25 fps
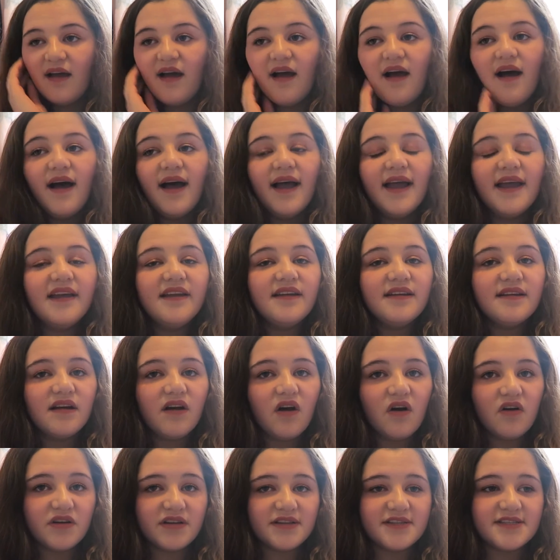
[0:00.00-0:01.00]
I
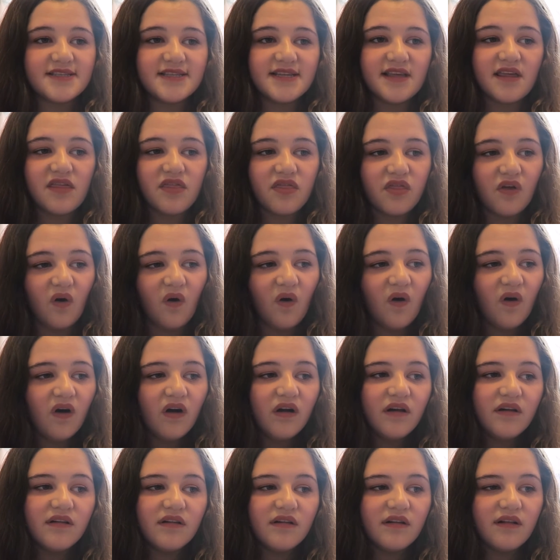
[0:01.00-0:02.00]
honestly
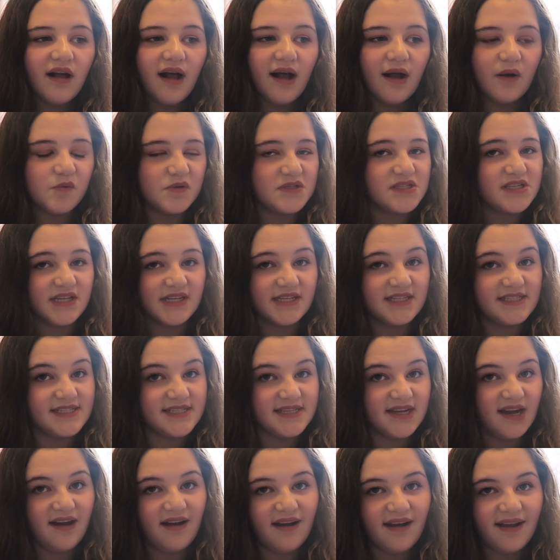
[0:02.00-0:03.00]
thought I was gonna
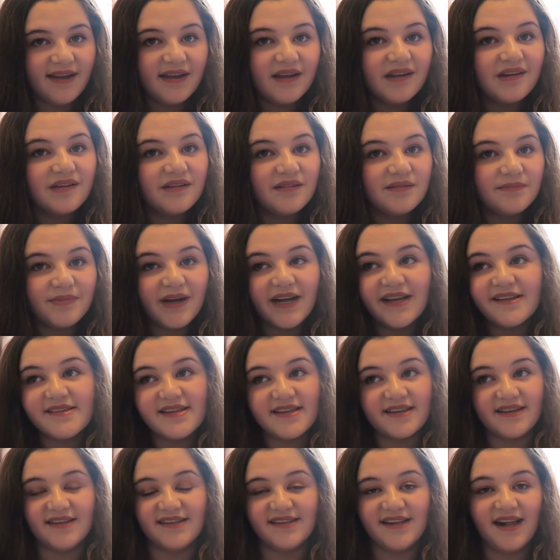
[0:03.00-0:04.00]
die, but I
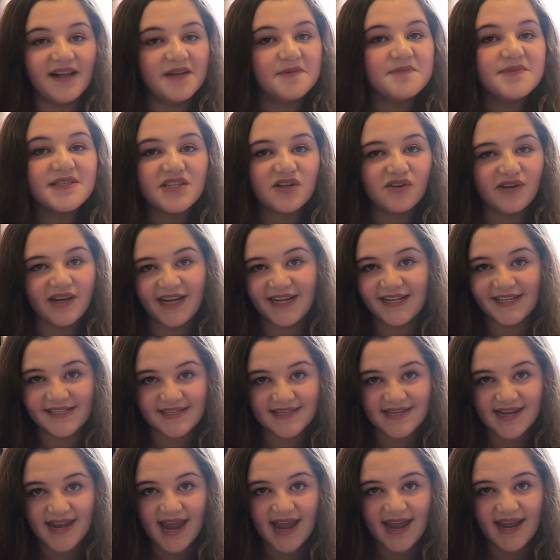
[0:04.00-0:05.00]
didn't. I'm still here
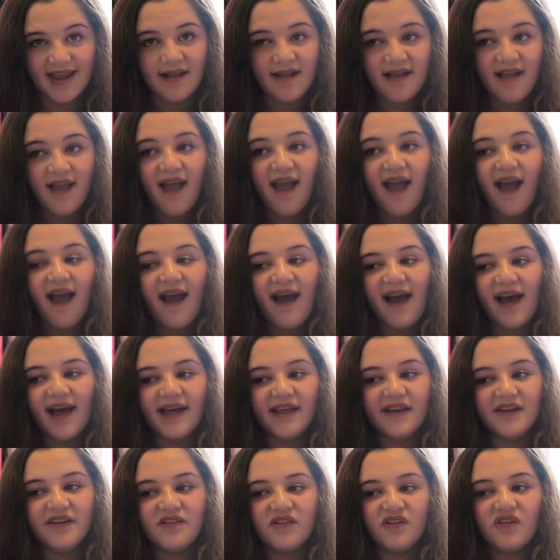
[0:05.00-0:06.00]
today.
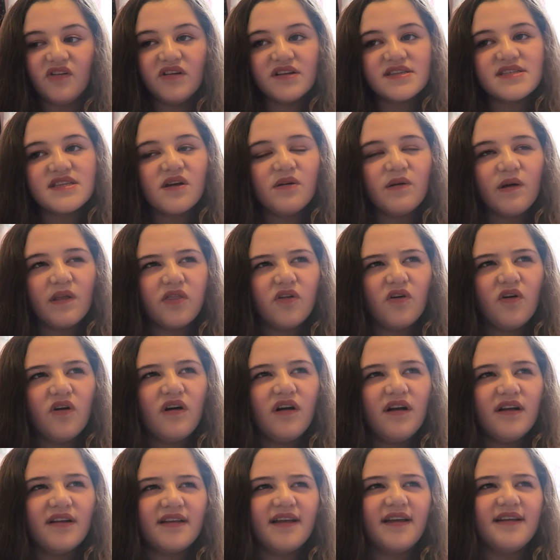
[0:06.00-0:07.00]
And also I
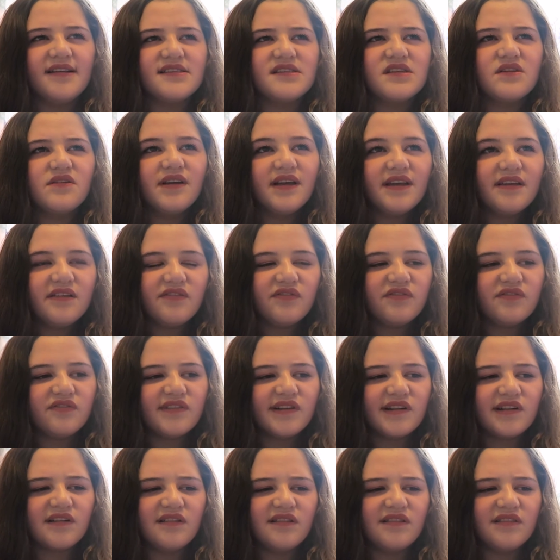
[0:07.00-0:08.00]
thought, okay, so if
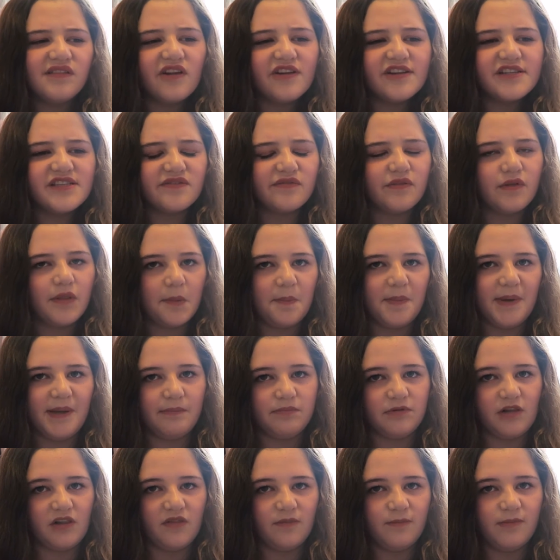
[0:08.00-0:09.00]
loads of other
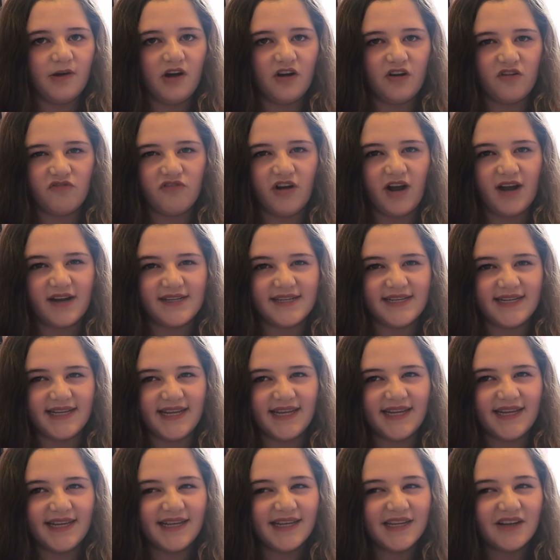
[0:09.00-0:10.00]
people on the park are riding
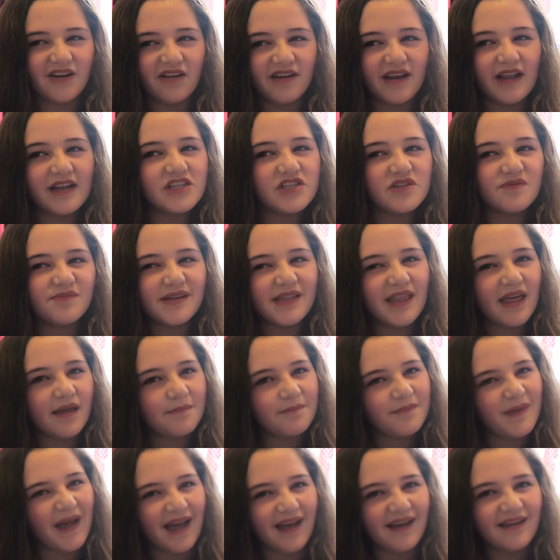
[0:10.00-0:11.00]
it, it can't actually be
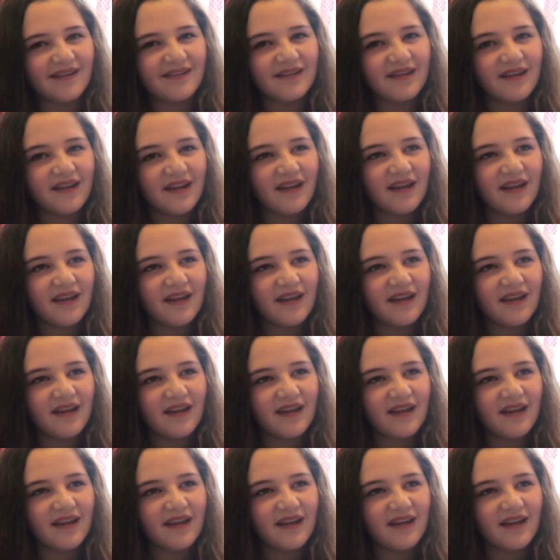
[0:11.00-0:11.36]
that bad.